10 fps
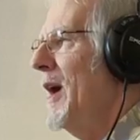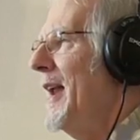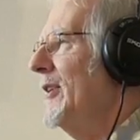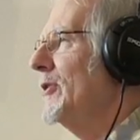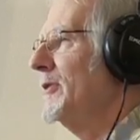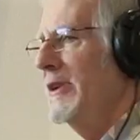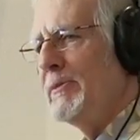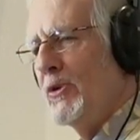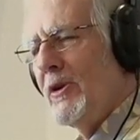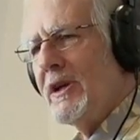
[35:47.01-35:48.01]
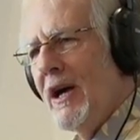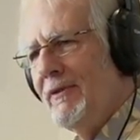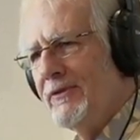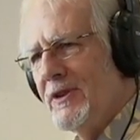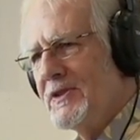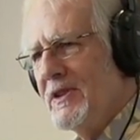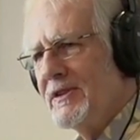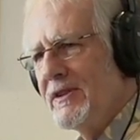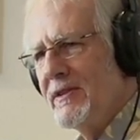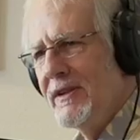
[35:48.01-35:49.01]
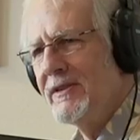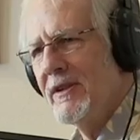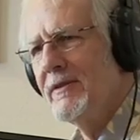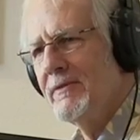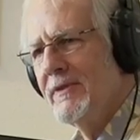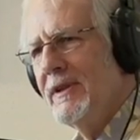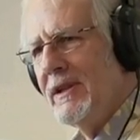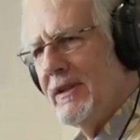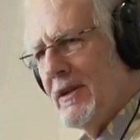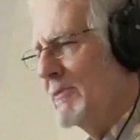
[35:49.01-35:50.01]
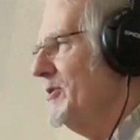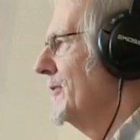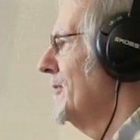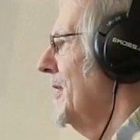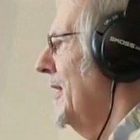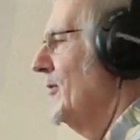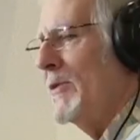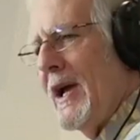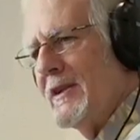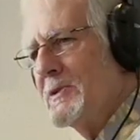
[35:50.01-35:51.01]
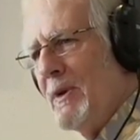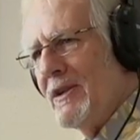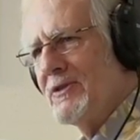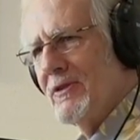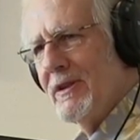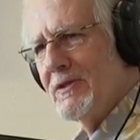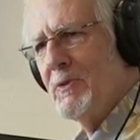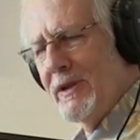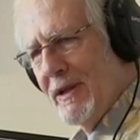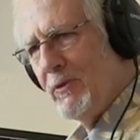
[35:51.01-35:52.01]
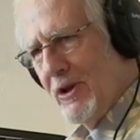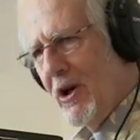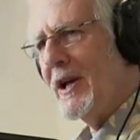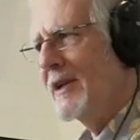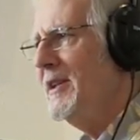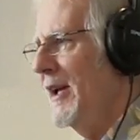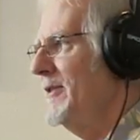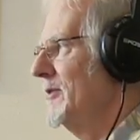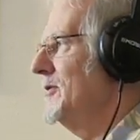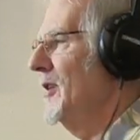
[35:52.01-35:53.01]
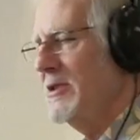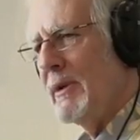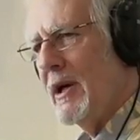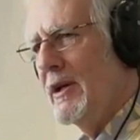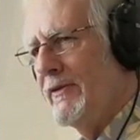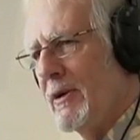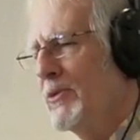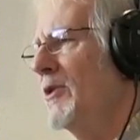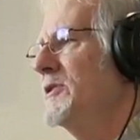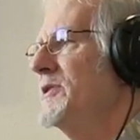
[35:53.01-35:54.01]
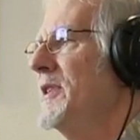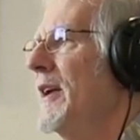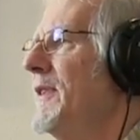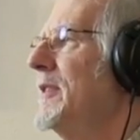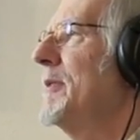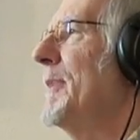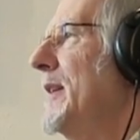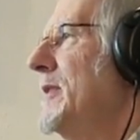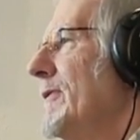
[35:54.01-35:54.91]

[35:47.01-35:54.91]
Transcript: radical liberal conference that the Observer and the RAG sponsored. And, we all got together and talked about our different approaches. And I think the main